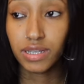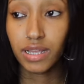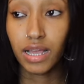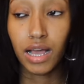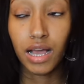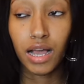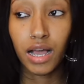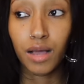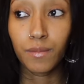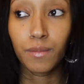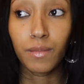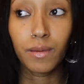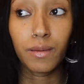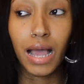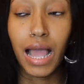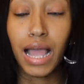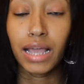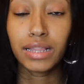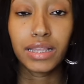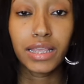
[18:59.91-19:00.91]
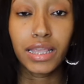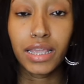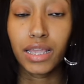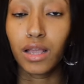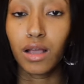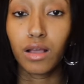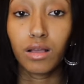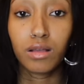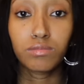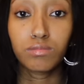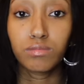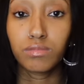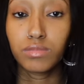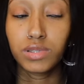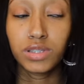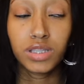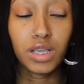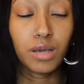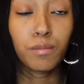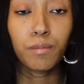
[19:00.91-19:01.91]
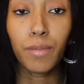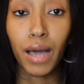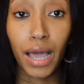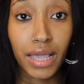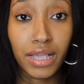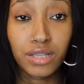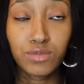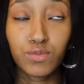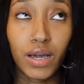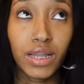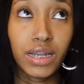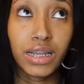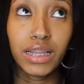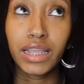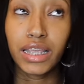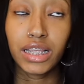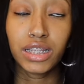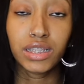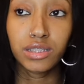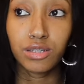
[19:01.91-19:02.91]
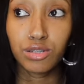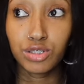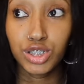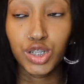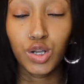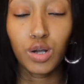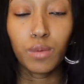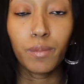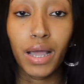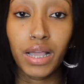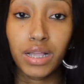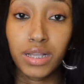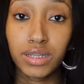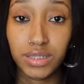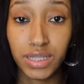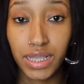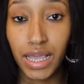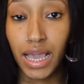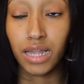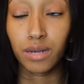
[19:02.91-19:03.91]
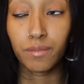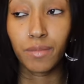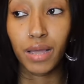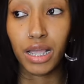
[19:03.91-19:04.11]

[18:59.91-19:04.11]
I have to get them bikes. Well, I didn't get Lil Joe a bike because he had a